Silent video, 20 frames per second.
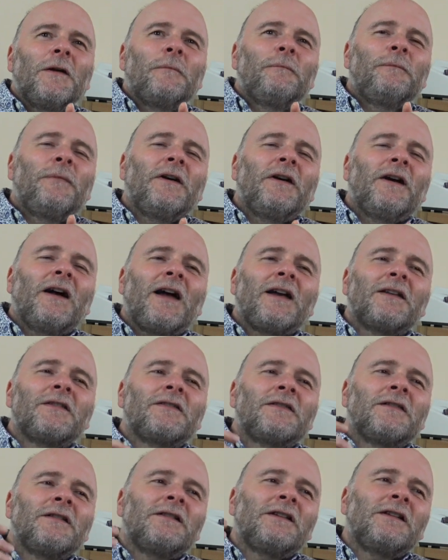But
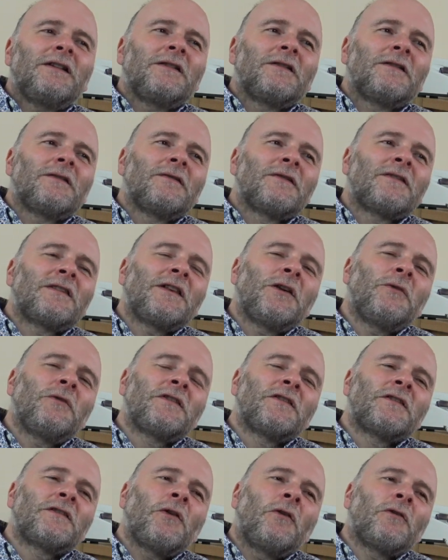as the series
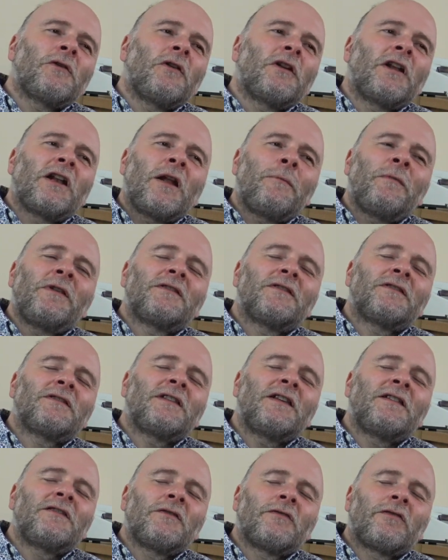has gone on, and I'm into
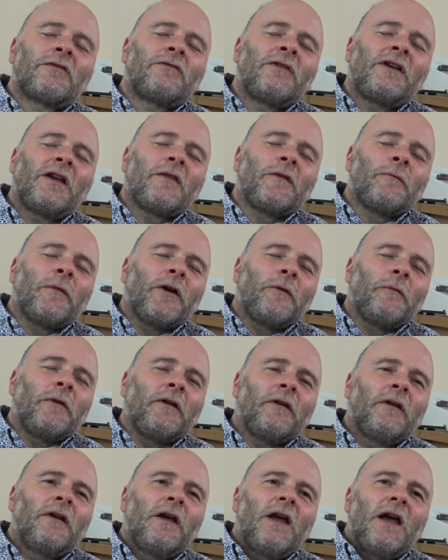season 3 at the
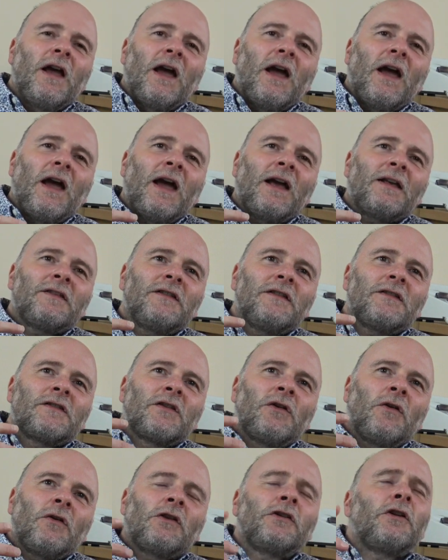moment, I think
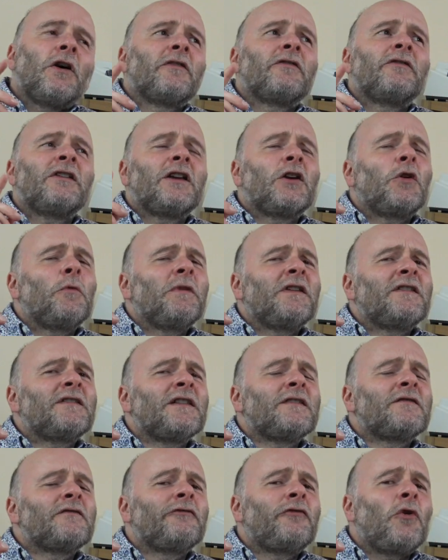it could be
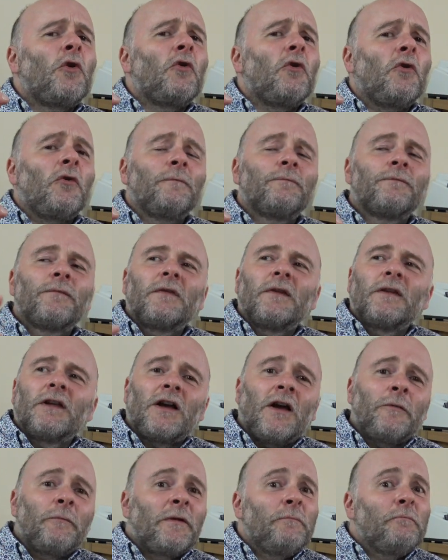season 4.
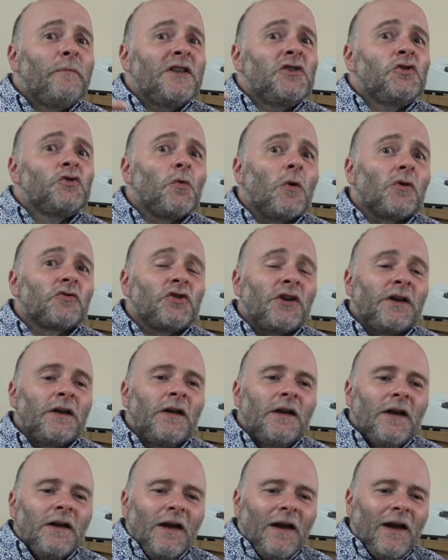I've been binge watching.
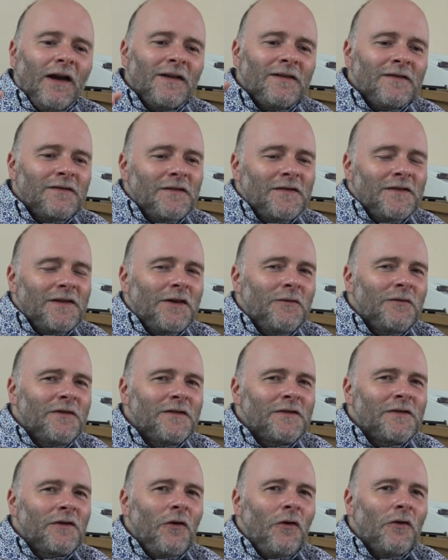As the series
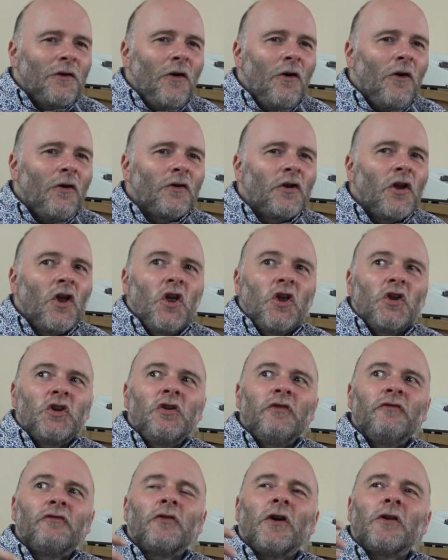has gone on,
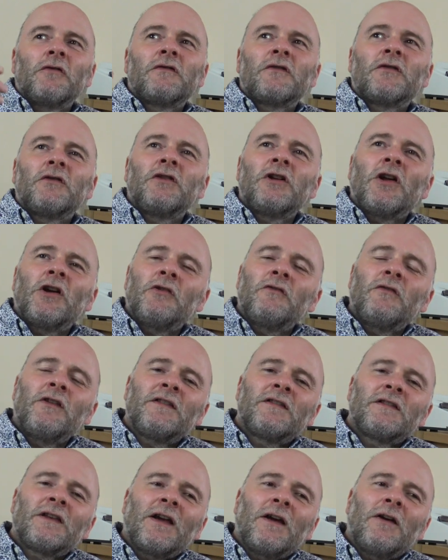you've grown to know
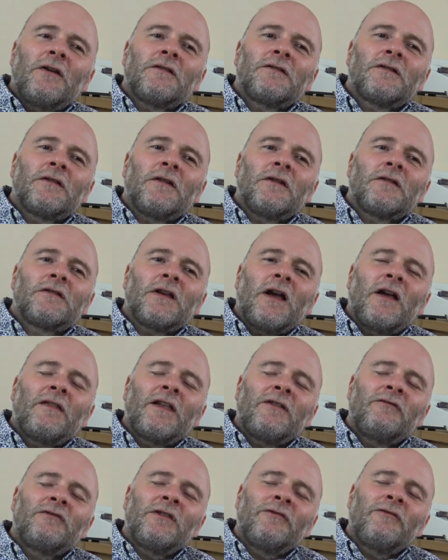these characters, and
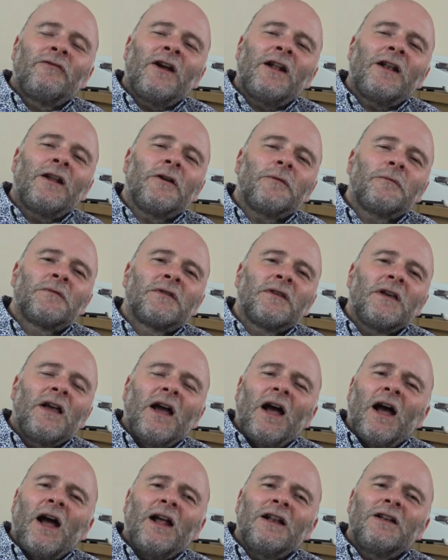they've developed,
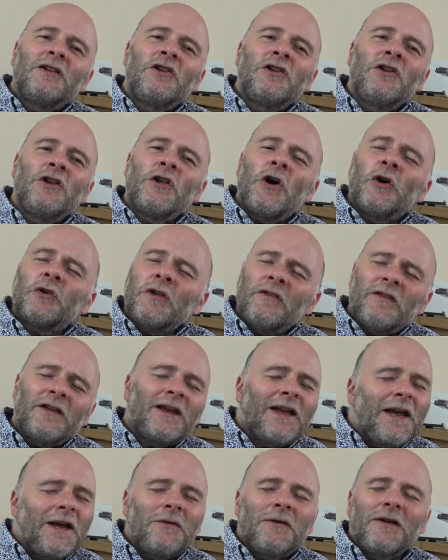and none of the
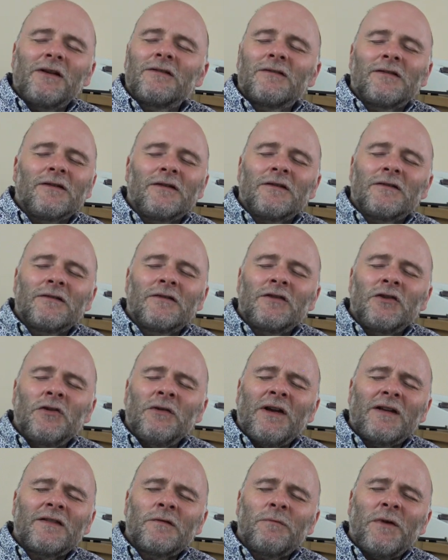characters,
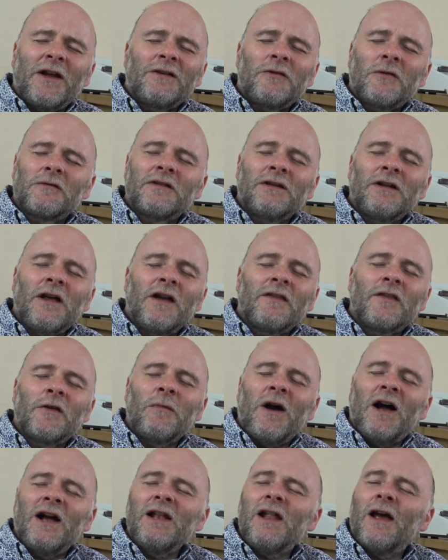you expect not to like
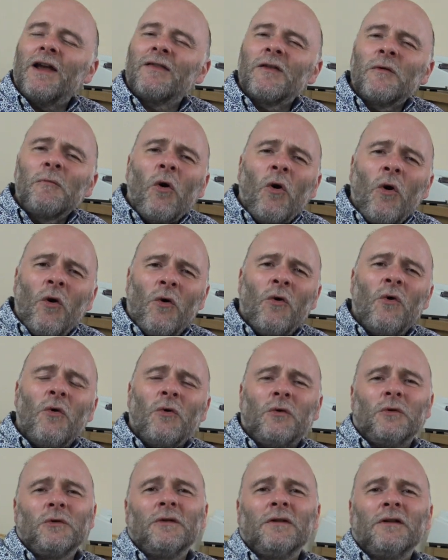them. I like them
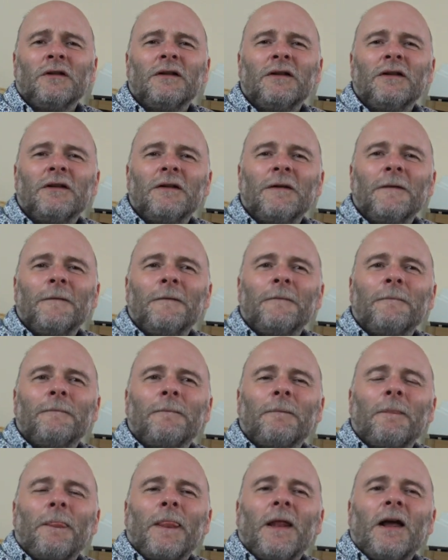all.
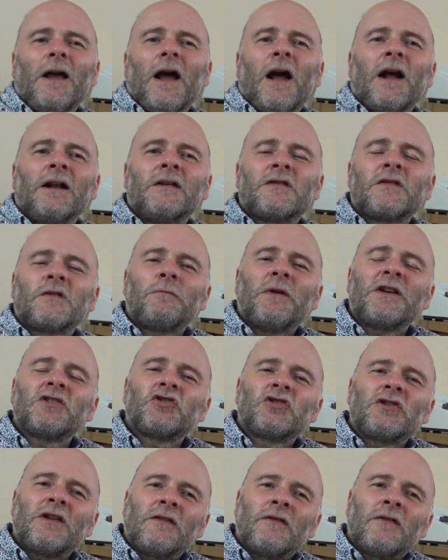And
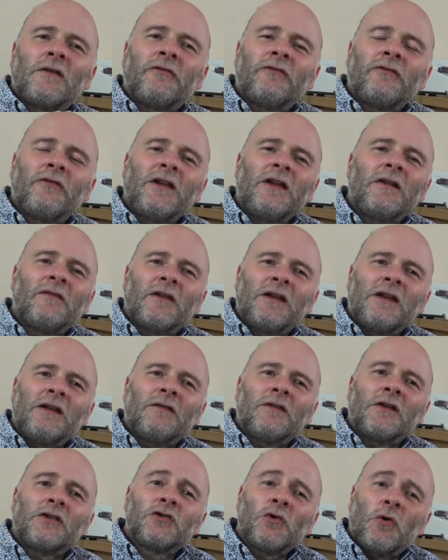especially
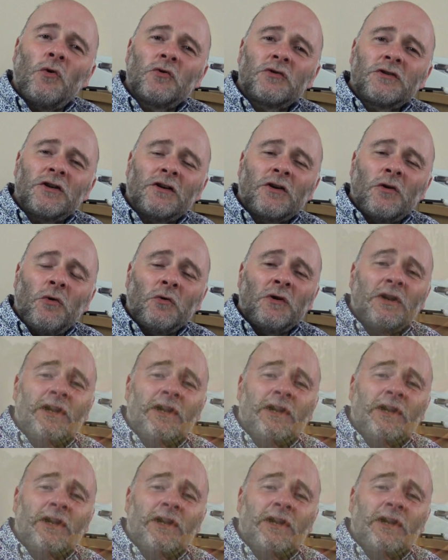the daughter called